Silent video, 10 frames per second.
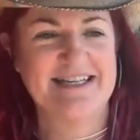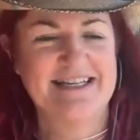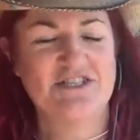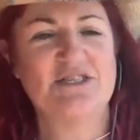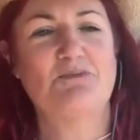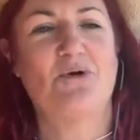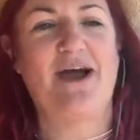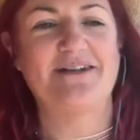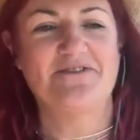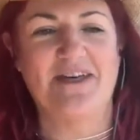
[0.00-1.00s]
she's
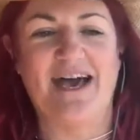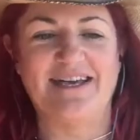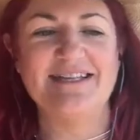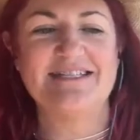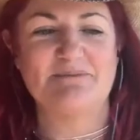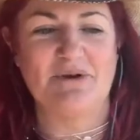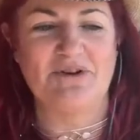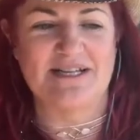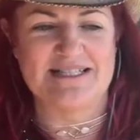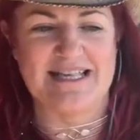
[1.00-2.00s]
proud of that. In
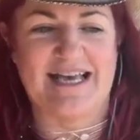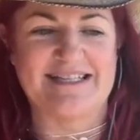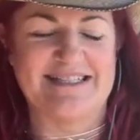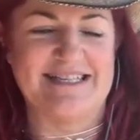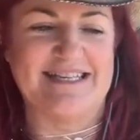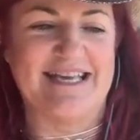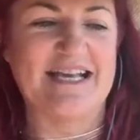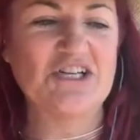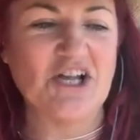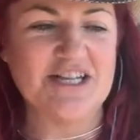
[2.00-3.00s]
spirit, it's like she
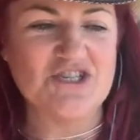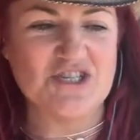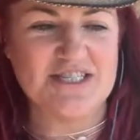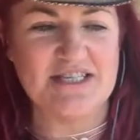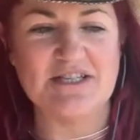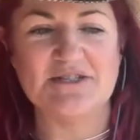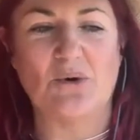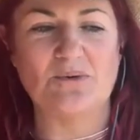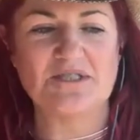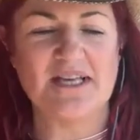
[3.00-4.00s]
acknowledges it is
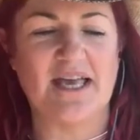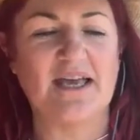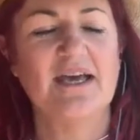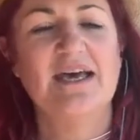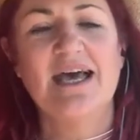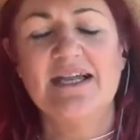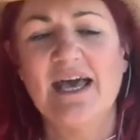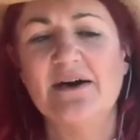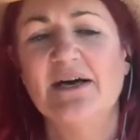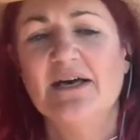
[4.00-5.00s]
all seeing.
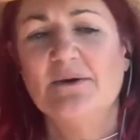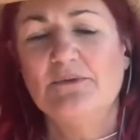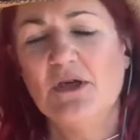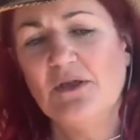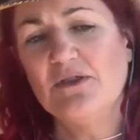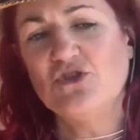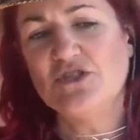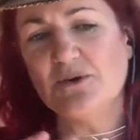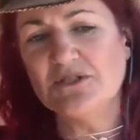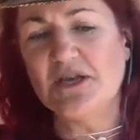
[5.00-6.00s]
Now, she's
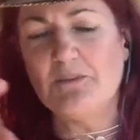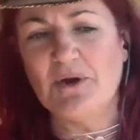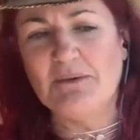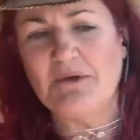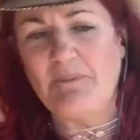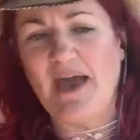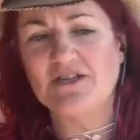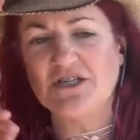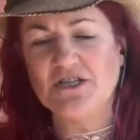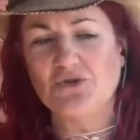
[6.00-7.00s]
also bringing me back
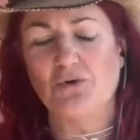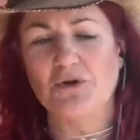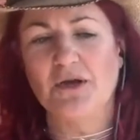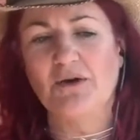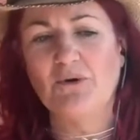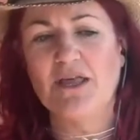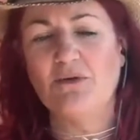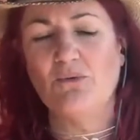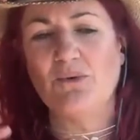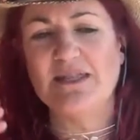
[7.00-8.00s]
to your daughter. We,
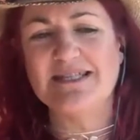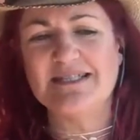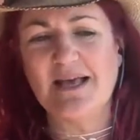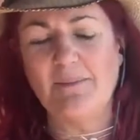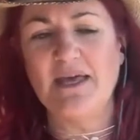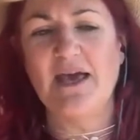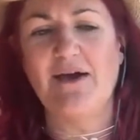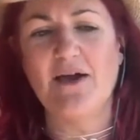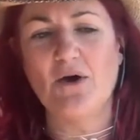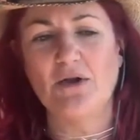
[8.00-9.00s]
we there's something
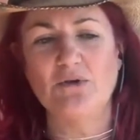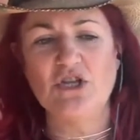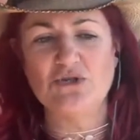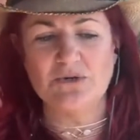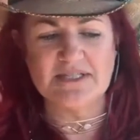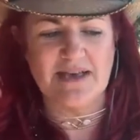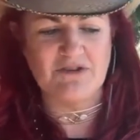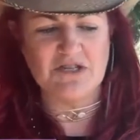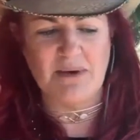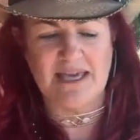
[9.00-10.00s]
going on. Your daughter's having
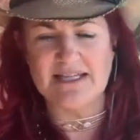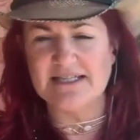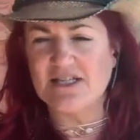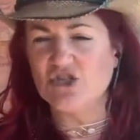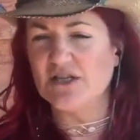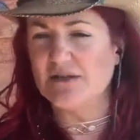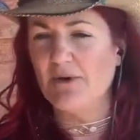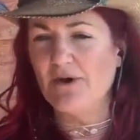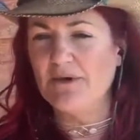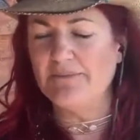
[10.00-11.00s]
to make a decision at the
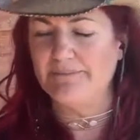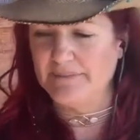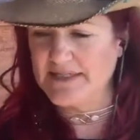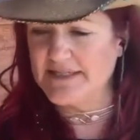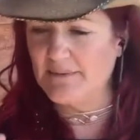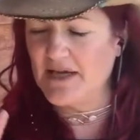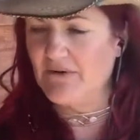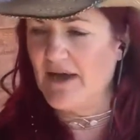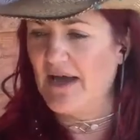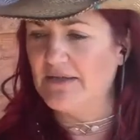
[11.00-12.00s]
moment. There's something
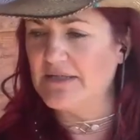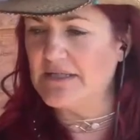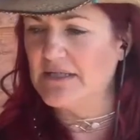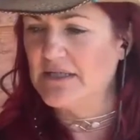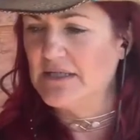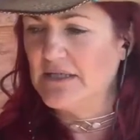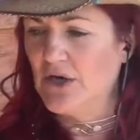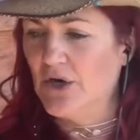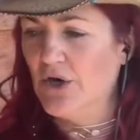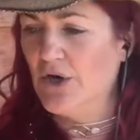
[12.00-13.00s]
around
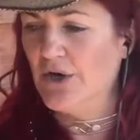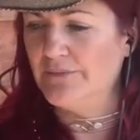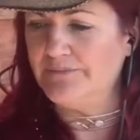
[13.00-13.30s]
her